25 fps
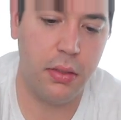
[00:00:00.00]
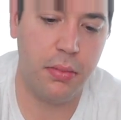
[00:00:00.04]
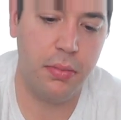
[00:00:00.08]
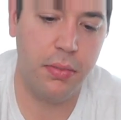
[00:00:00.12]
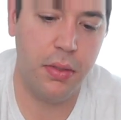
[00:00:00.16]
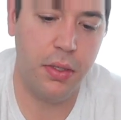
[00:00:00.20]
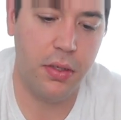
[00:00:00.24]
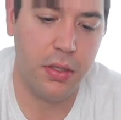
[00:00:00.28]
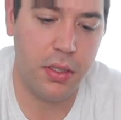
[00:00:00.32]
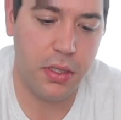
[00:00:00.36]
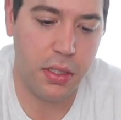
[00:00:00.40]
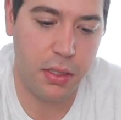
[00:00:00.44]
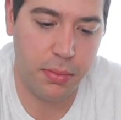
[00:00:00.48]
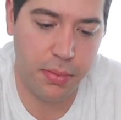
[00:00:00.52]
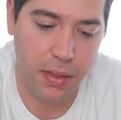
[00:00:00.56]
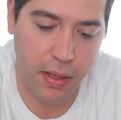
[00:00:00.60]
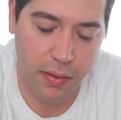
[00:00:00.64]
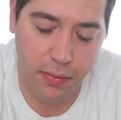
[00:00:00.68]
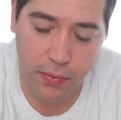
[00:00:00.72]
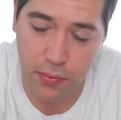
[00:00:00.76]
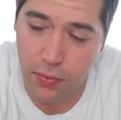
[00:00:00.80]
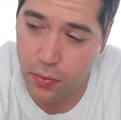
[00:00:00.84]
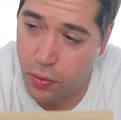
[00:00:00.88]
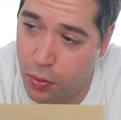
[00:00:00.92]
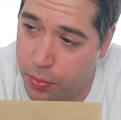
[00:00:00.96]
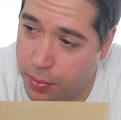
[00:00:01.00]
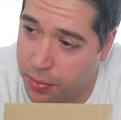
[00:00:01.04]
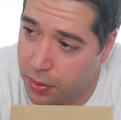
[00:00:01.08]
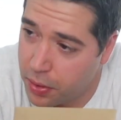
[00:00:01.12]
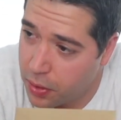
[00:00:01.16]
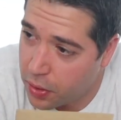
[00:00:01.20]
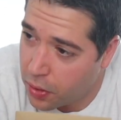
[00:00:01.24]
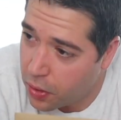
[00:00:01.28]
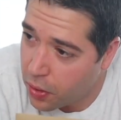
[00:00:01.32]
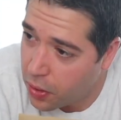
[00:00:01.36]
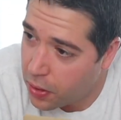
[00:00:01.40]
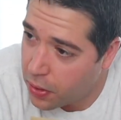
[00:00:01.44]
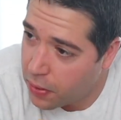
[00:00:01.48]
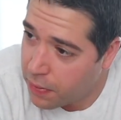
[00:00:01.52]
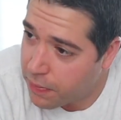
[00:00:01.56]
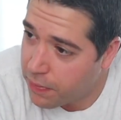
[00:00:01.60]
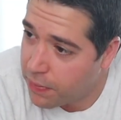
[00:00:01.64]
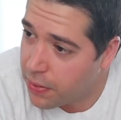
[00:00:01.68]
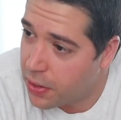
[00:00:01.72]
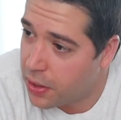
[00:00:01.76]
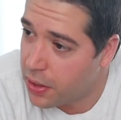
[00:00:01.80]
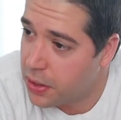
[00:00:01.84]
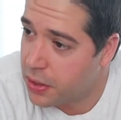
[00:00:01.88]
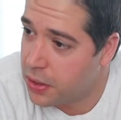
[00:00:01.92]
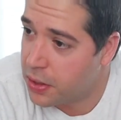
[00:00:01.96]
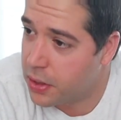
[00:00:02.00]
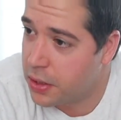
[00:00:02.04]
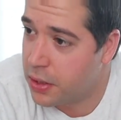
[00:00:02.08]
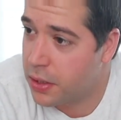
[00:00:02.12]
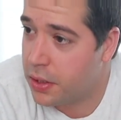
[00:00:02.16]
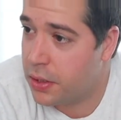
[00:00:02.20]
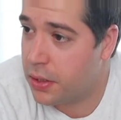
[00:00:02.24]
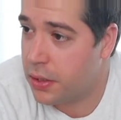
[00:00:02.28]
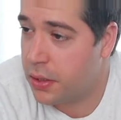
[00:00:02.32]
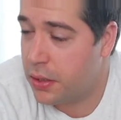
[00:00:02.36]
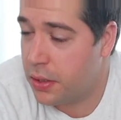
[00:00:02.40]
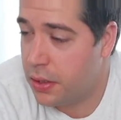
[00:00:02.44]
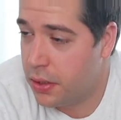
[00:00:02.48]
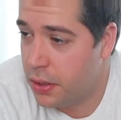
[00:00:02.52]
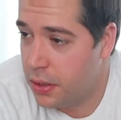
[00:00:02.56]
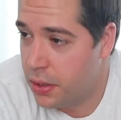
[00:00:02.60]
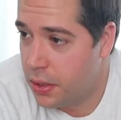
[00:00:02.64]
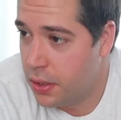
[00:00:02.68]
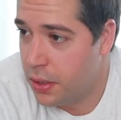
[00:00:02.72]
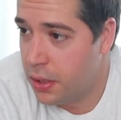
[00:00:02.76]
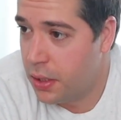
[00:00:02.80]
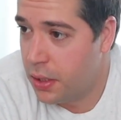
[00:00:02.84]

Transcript: Be respectful and open the card first.